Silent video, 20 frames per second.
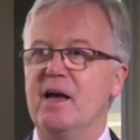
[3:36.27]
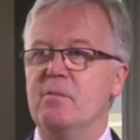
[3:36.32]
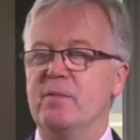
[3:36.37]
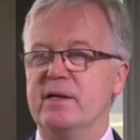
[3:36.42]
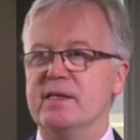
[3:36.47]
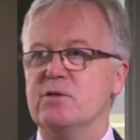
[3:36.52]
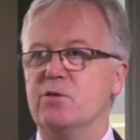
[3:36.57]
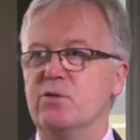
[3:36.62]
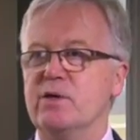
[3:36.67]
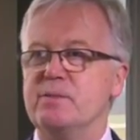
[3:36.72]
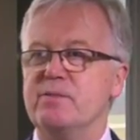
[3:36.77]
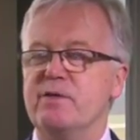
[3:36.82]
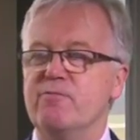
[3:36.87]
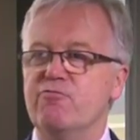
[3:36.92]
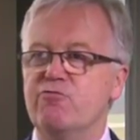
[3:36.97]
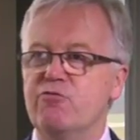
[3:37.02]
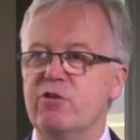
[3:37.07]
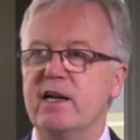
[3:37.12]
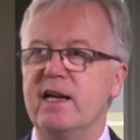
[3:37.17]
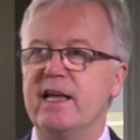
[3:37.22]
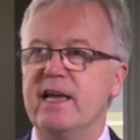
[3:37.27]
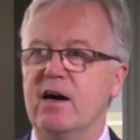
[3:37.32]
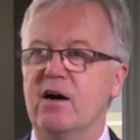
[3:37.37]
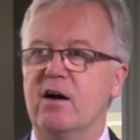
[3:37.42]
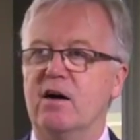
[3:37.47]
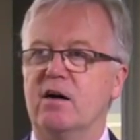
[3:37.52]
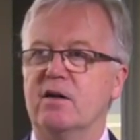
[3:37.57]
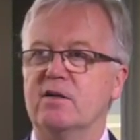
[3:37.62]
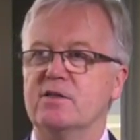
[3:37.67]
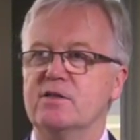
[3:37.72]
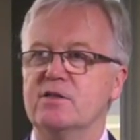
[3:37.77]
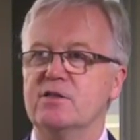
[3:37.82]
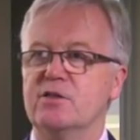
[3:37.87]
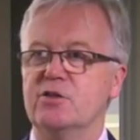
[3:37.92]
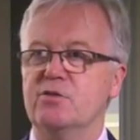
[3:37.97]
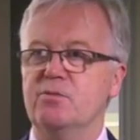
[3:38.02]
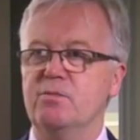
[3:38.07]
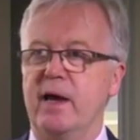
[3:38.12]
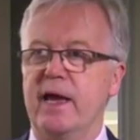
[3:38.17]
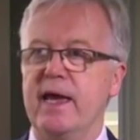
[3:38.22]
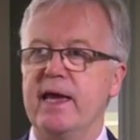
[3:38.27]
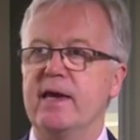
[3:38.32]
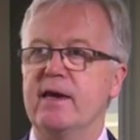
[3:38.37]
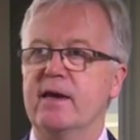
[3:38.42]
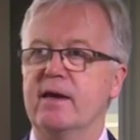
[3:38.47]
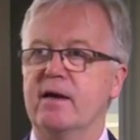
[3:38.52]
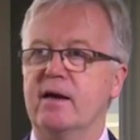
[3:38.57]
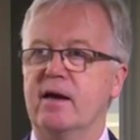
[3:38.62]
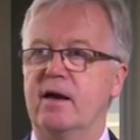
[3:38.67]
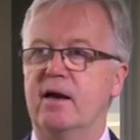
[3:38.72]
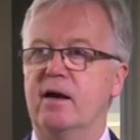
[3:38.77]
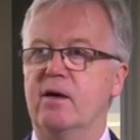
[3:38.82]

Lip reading: but it's always been really hard to make